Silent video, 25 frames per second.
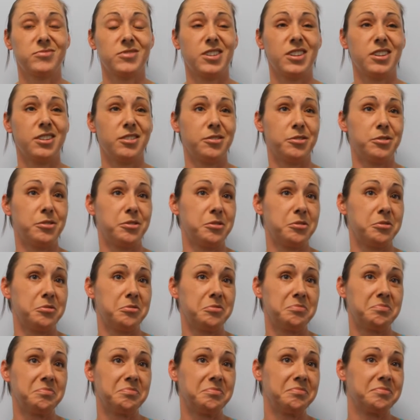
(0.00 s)
I don't know,
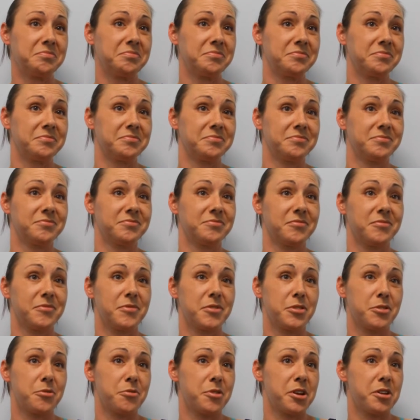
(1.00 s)

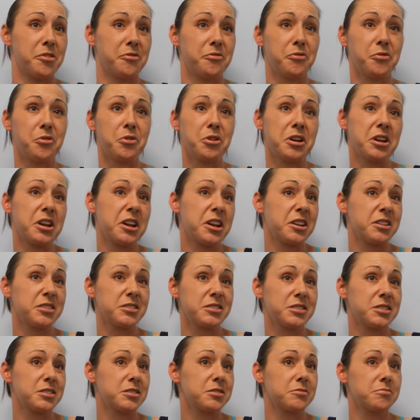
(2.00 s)
3 or 4
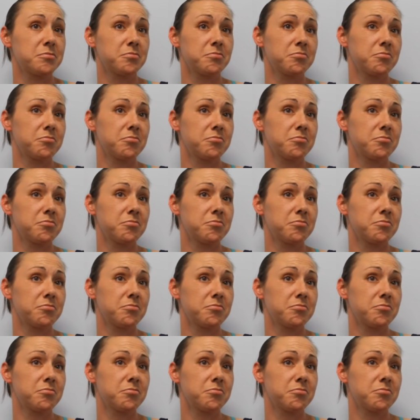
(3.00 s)
days.